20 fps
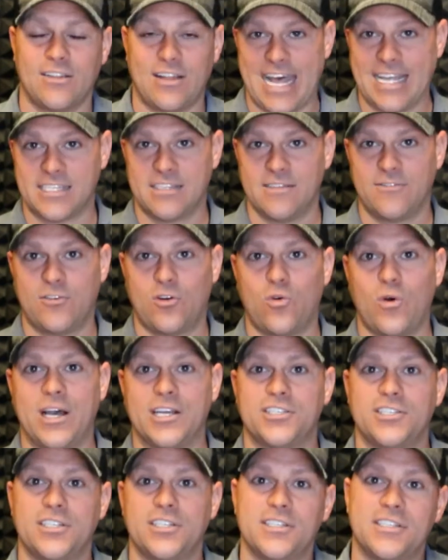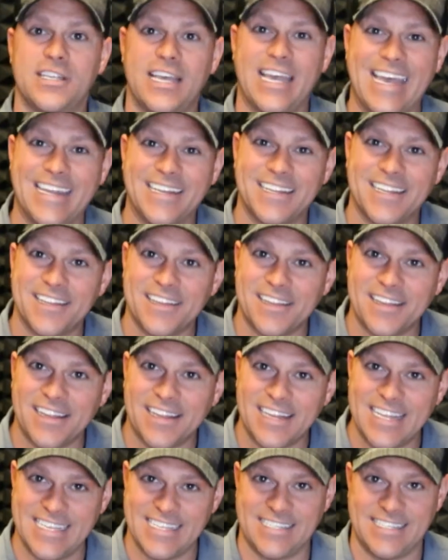lots of questions and
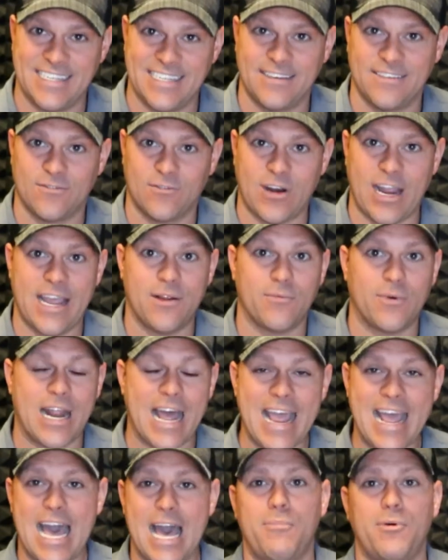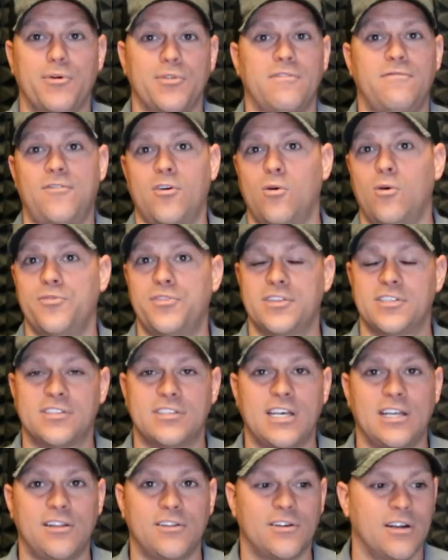listen, right? When I hop on the phone with the
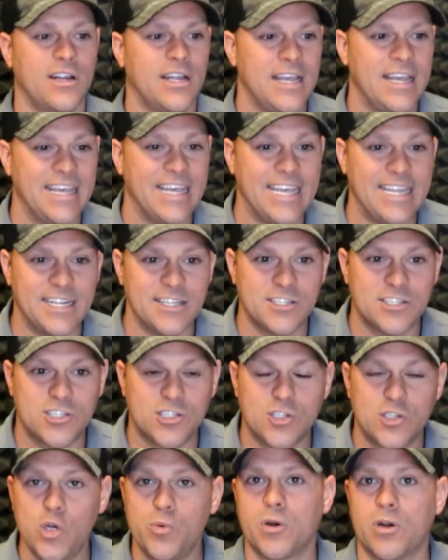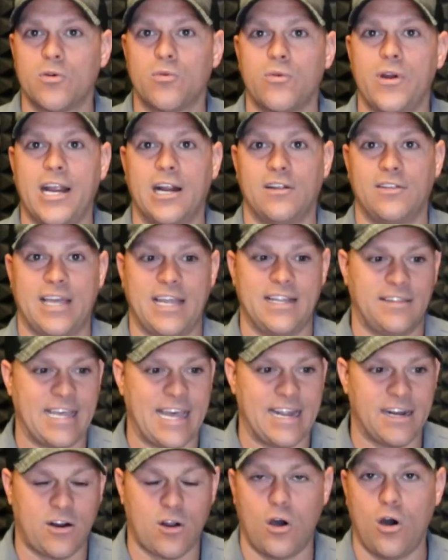seller, it is super rare that
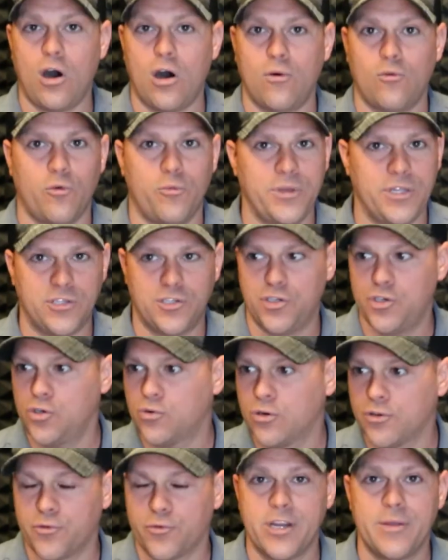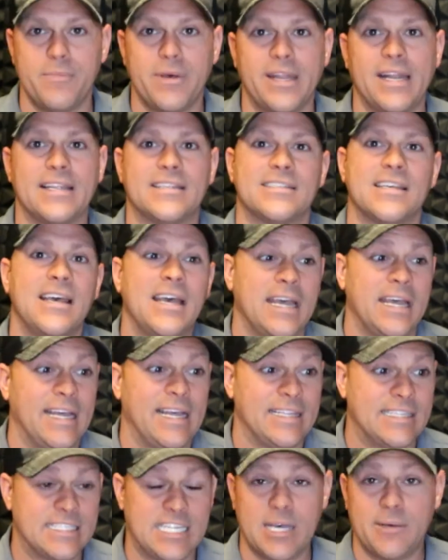that call will be two or three minutes.
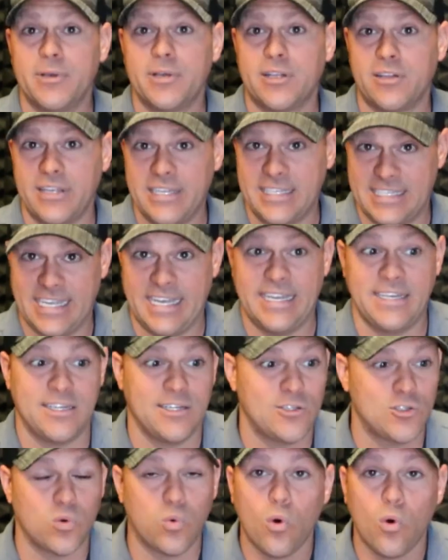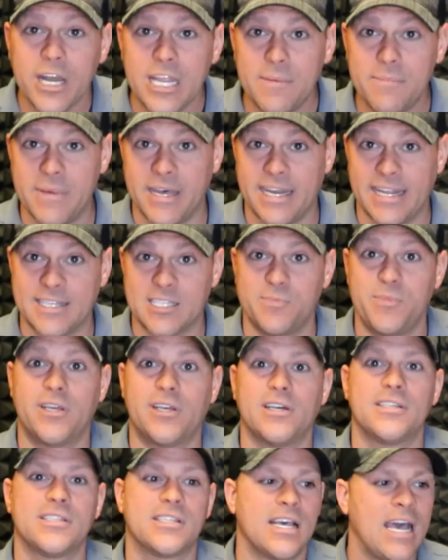It's typically 10 to 20 minutes
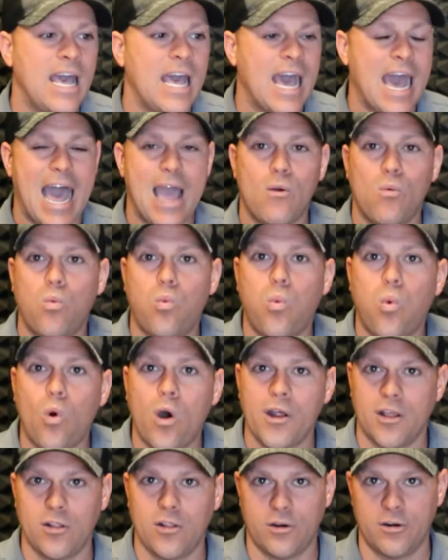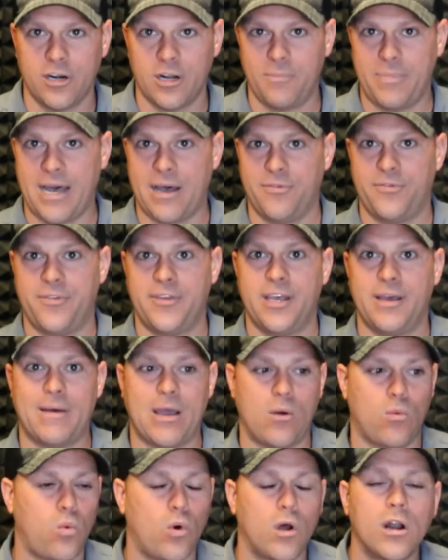because I want to learn about them.
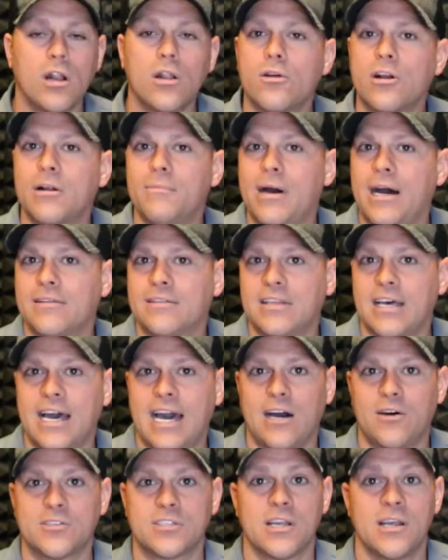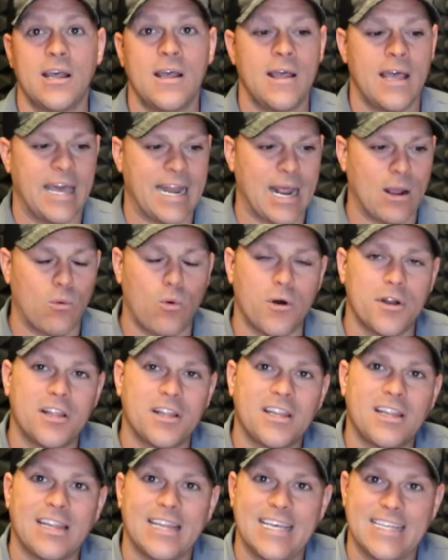I want to learn about the house and I want to
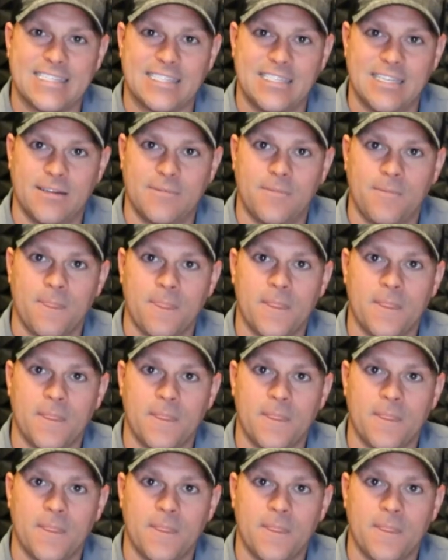listen